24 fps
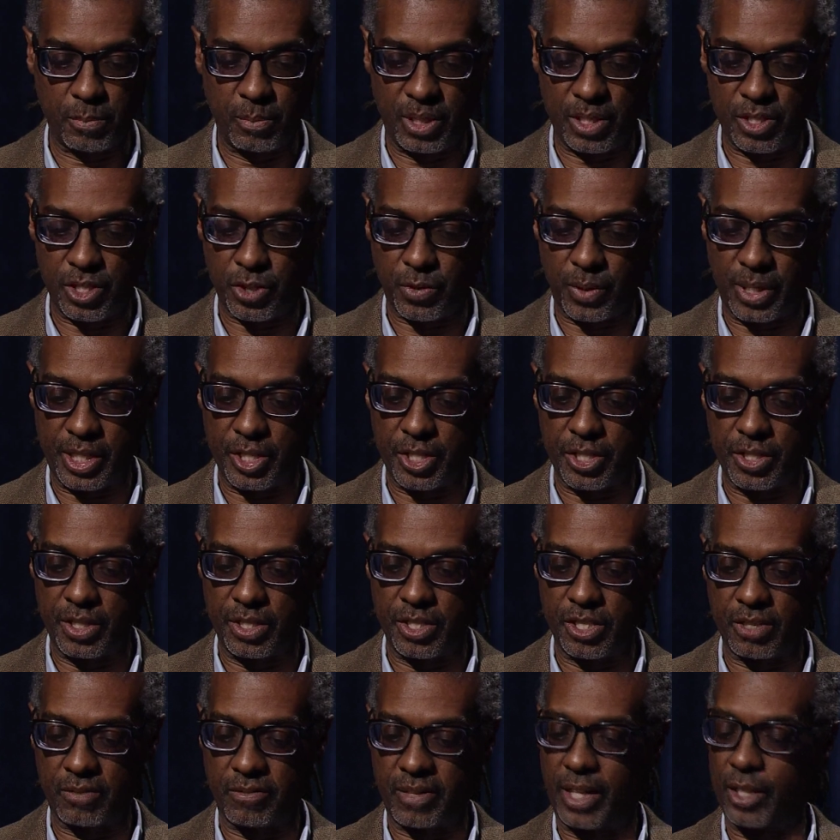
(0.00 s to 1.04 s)

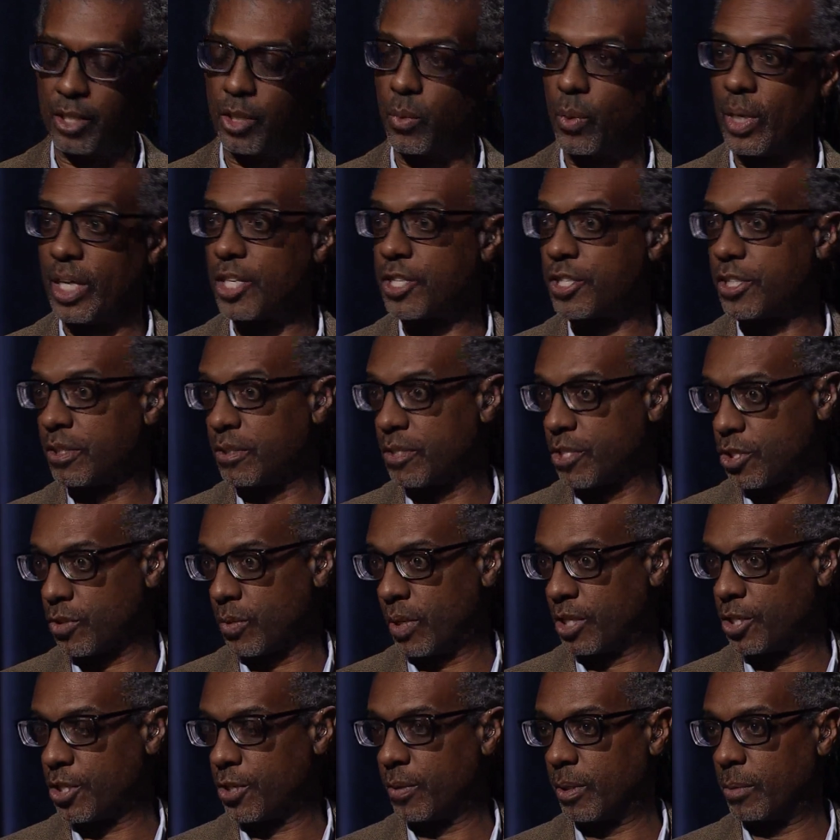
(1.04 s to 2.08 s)
administration's evaluation
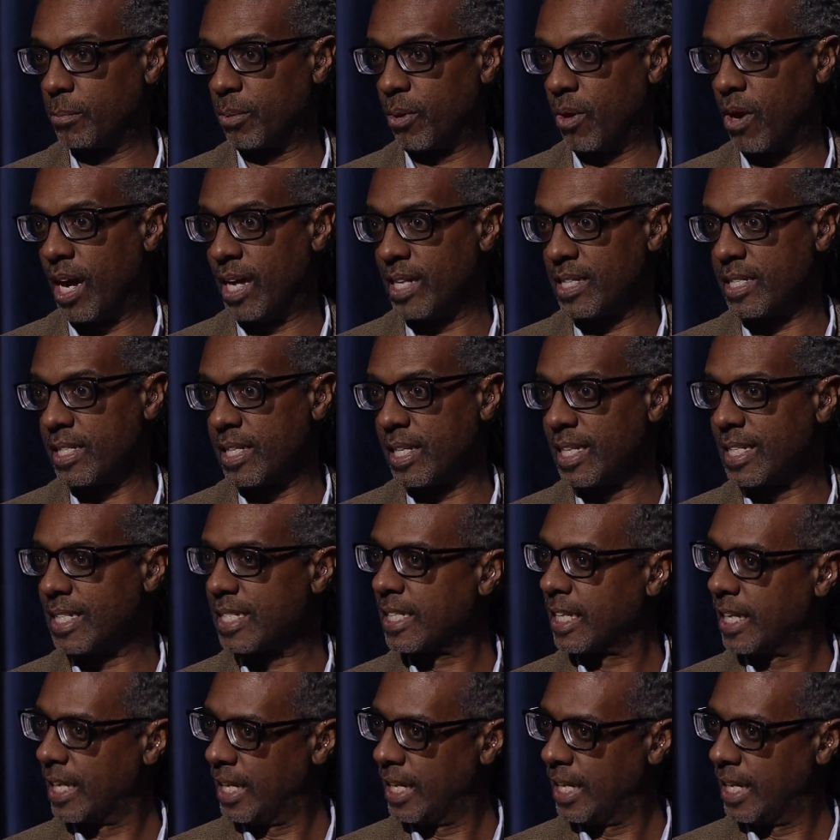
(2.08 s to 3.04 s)
structure and process.